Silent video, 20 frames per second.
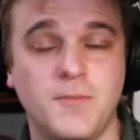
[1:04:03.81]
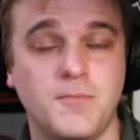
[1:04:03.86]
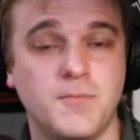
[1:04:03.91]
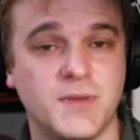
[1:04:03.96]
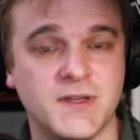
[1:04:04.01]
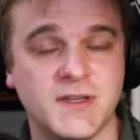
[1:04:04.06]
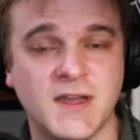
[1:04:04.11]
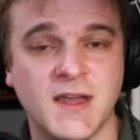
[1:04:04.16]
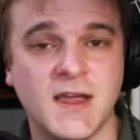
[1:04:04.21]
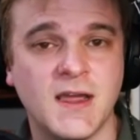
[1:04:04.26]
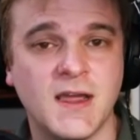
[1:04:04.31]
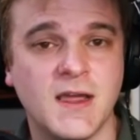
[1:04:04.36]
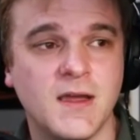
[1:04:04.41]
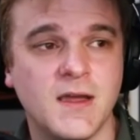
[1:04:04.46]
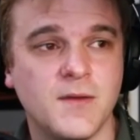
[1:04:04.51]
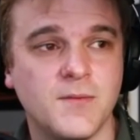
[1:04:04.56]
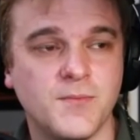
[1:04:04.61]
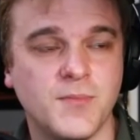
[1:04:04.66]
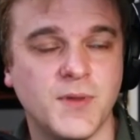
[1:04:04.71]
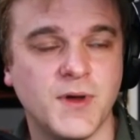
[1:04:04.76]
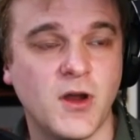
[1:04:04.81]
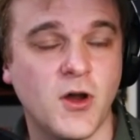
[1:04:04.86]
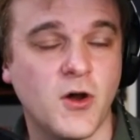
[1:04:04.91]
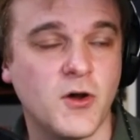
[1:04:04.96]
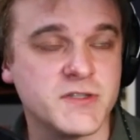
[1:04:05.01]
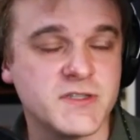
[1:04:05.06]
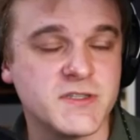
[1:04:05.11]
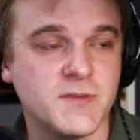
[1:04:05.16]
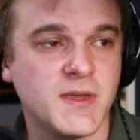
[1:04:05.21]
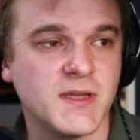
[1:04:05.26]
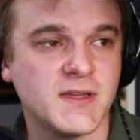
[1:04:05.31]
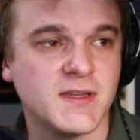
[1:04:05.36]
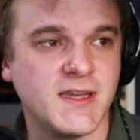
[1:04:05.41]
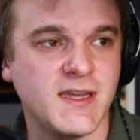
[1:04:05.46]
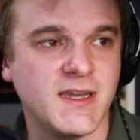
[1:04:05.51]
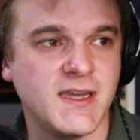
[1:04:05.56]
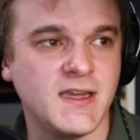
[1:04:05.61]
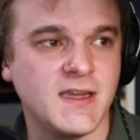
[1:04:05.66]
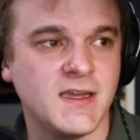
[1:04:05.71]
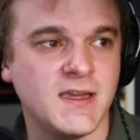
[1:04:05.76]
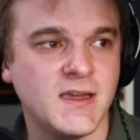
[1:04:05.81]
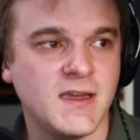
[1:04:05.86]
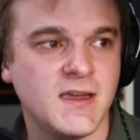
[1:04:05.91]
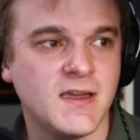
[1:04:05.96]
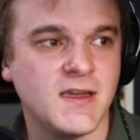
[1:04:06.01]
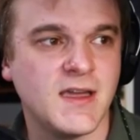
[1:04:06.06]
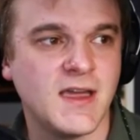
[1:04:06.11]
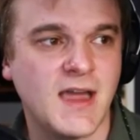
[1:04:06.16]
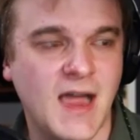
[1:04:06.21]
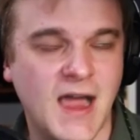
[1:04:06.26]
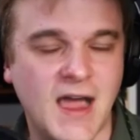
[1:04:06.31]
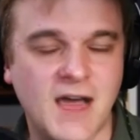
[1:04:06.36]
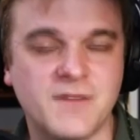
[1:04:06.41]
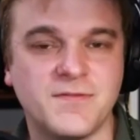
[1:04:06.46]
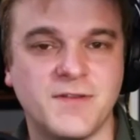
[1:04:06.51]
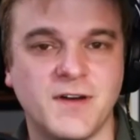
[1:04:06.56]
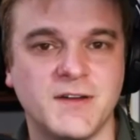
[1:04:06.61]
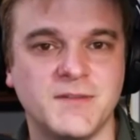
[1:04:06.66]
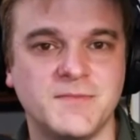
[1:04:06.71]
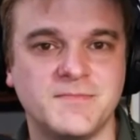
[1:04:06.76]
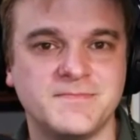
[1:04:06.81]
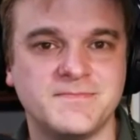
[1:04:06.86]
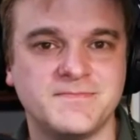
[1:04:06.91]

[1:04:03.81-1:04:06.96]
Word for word: But yeah, ultimately, have fun.